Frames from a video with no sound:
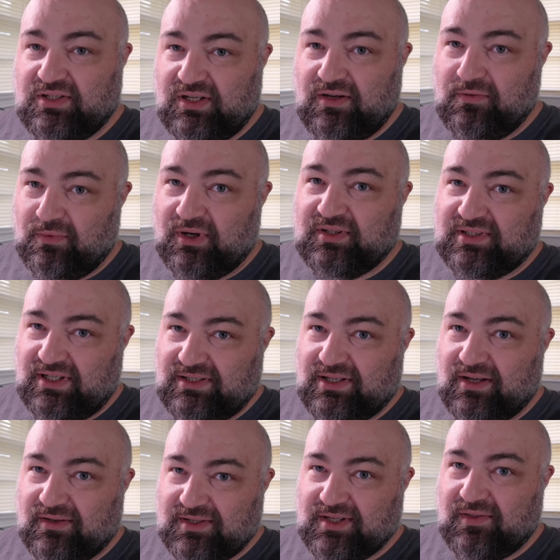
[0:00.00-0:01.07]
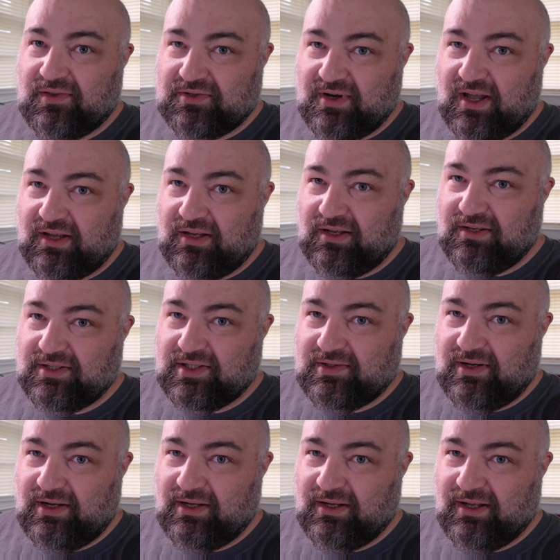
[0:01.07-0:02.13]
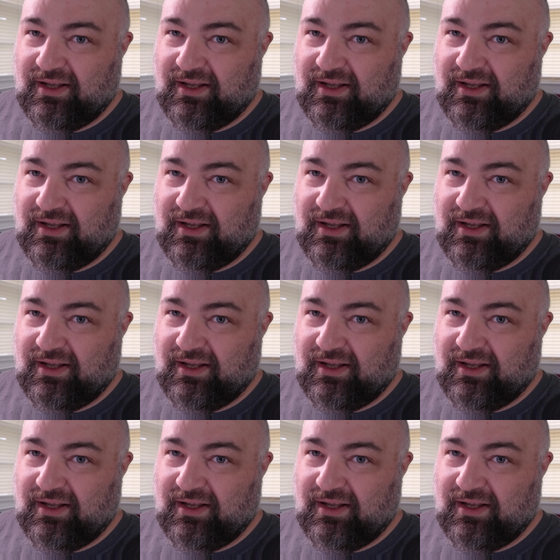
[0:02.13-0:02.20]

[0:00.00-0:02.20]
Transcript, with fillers: Do you want details on the tracking history?